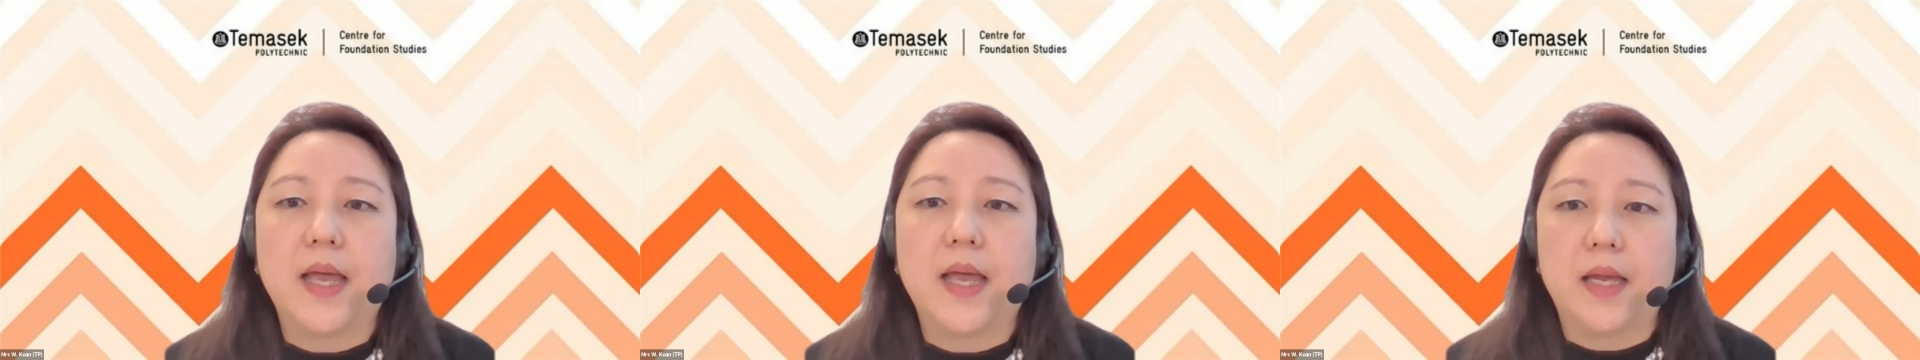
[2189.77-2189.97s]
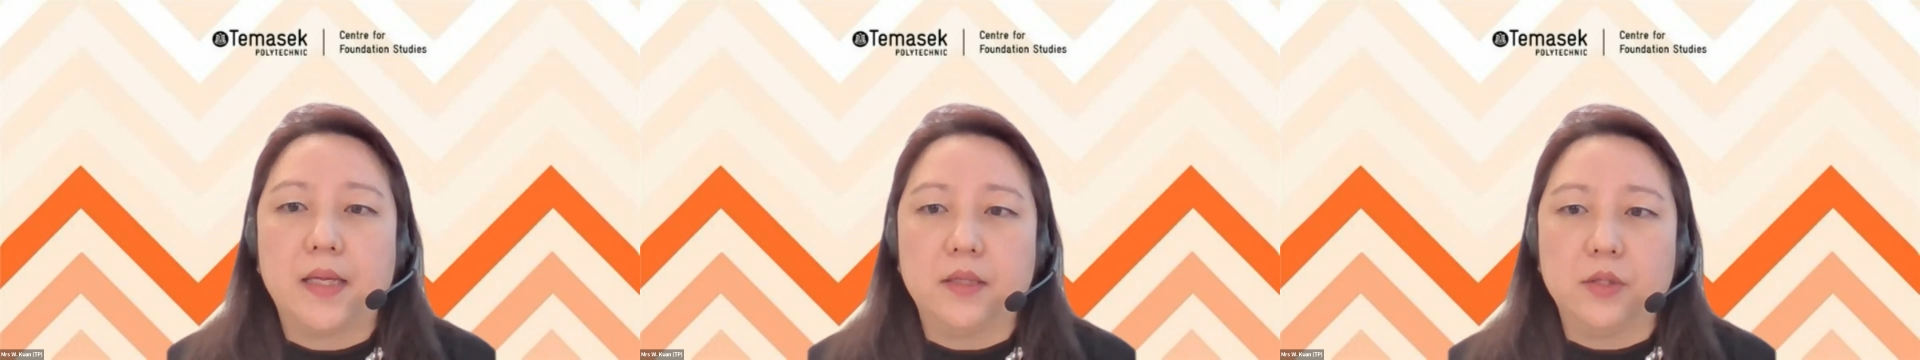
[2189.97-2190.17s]

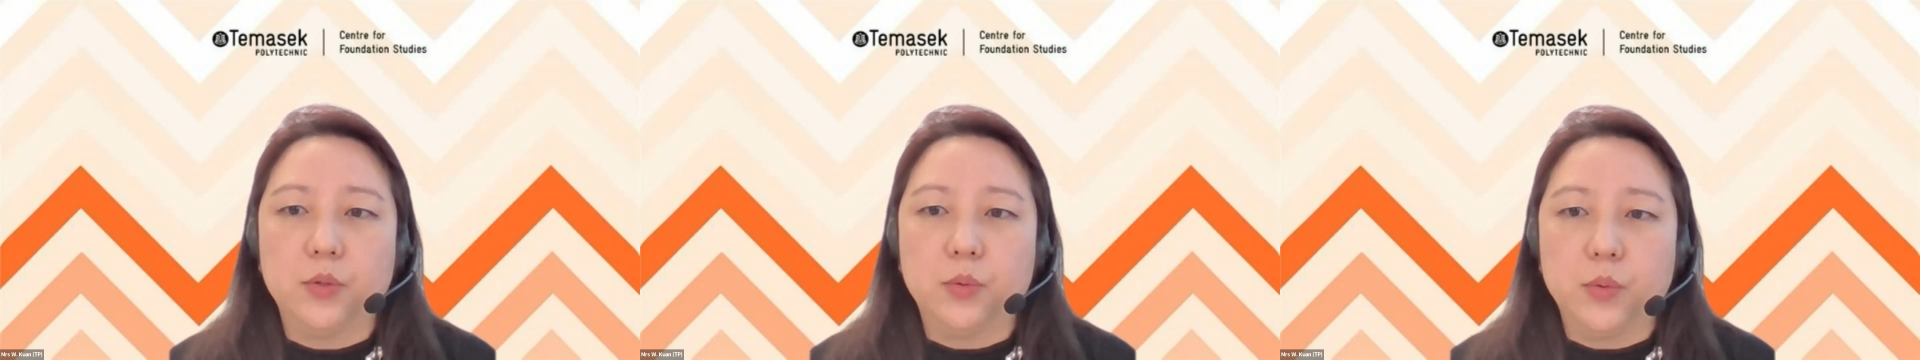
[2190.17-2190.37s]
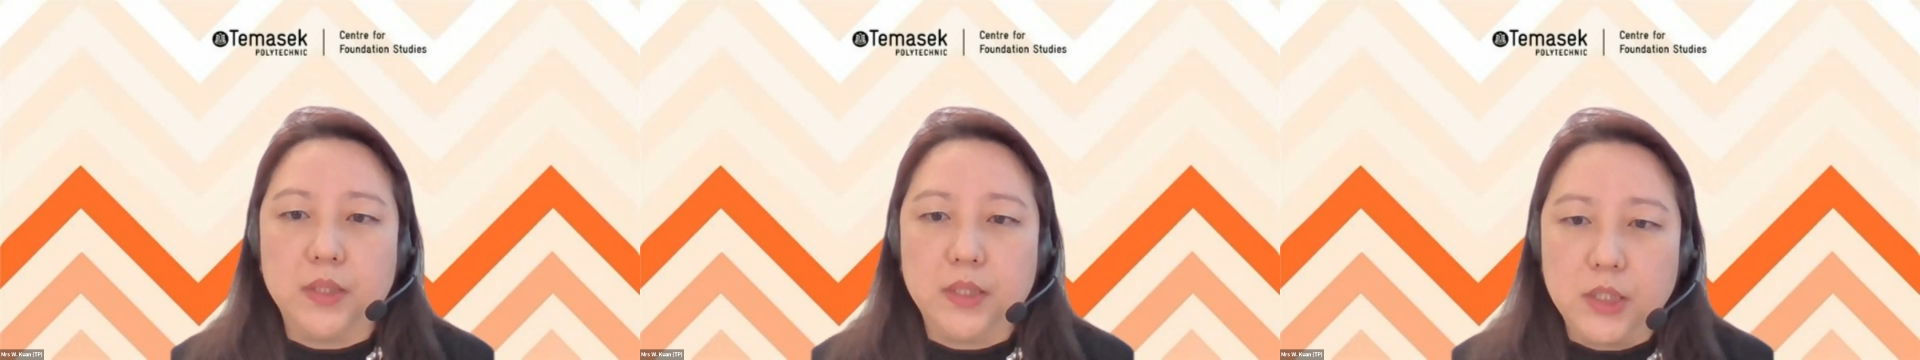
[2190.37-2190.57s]
and
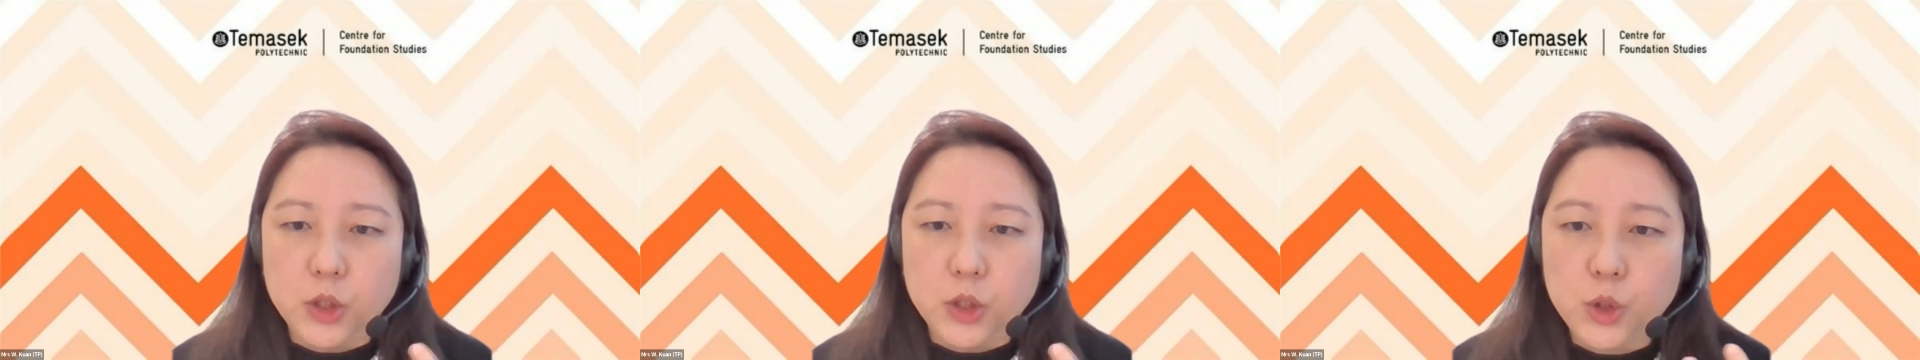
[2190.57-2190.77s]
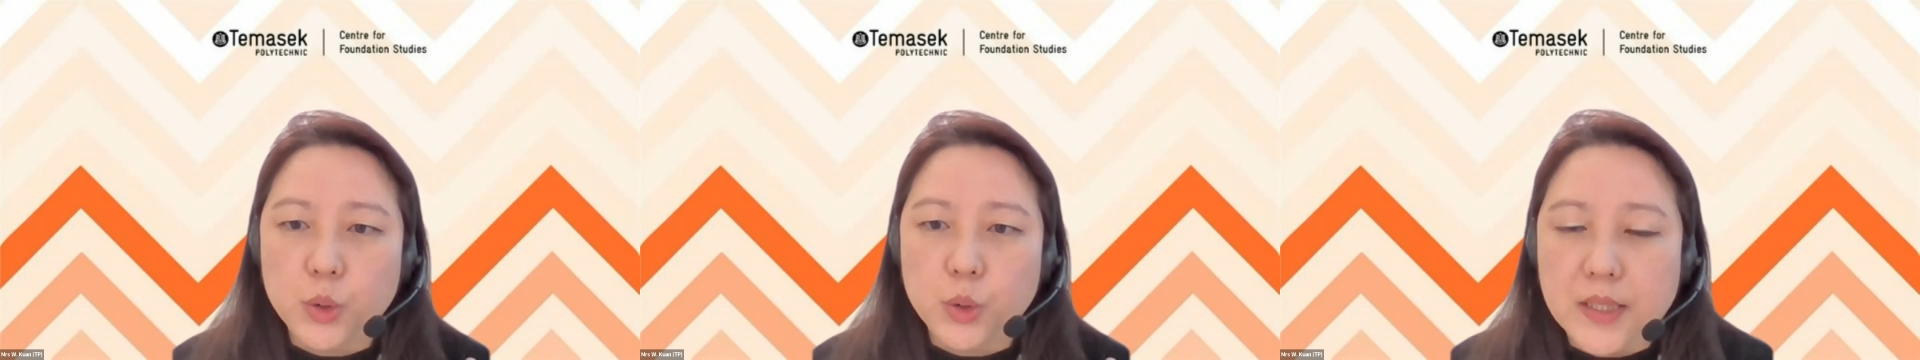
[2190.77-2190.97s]
you will need
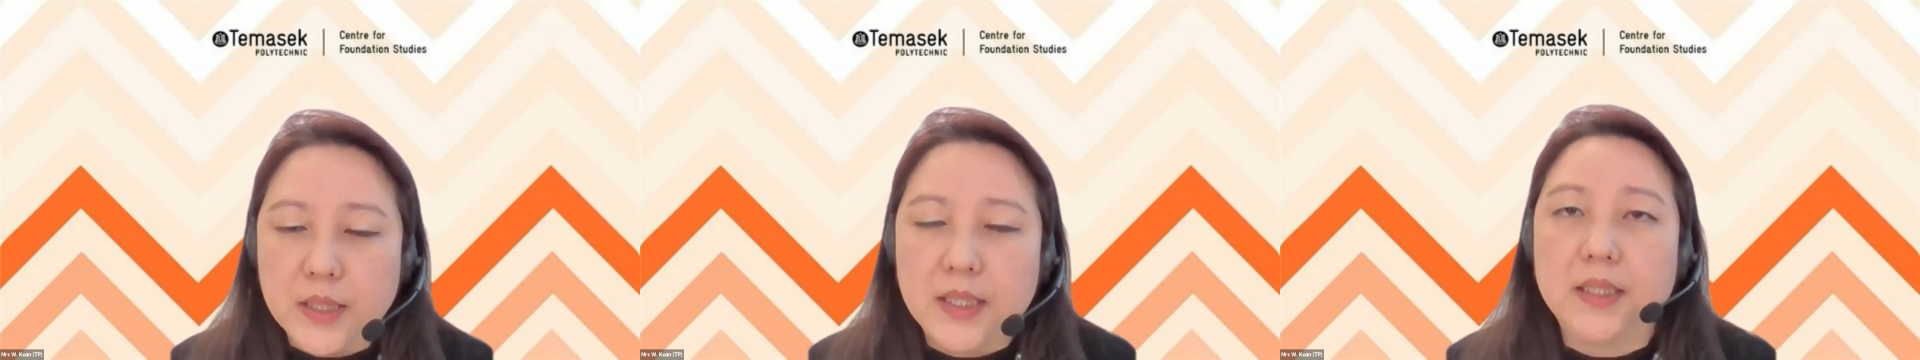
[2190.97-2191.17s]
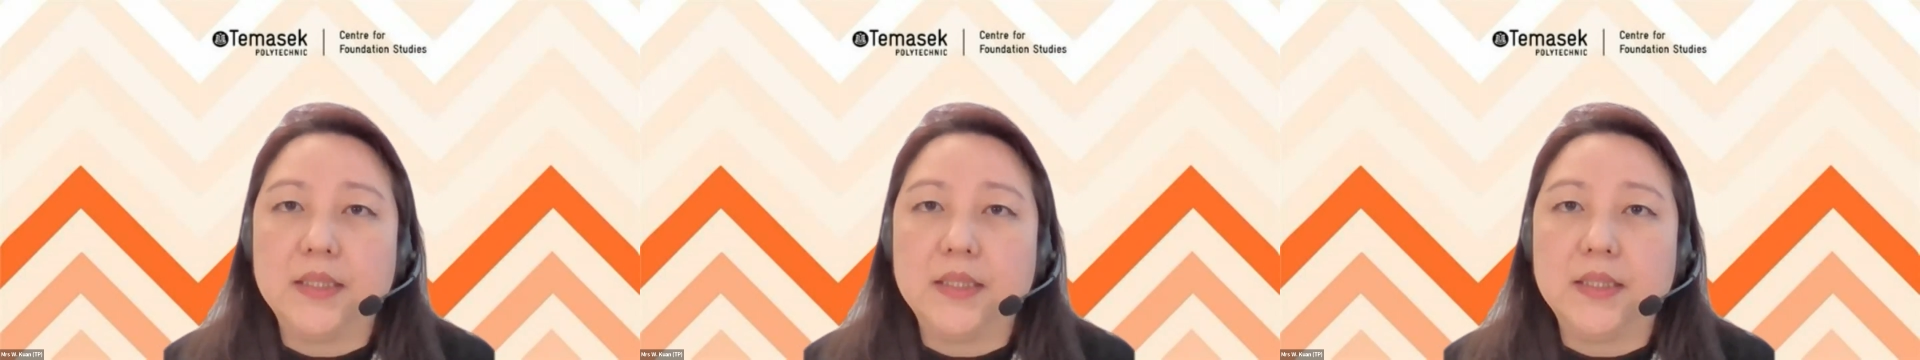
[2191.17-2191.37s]
to
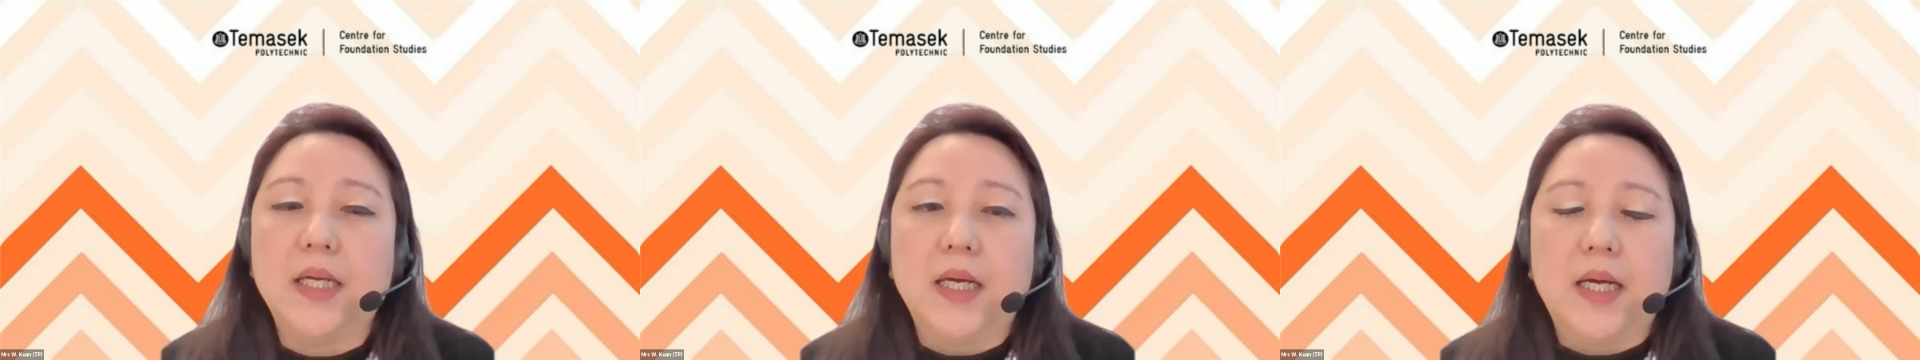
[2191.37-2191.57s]
learn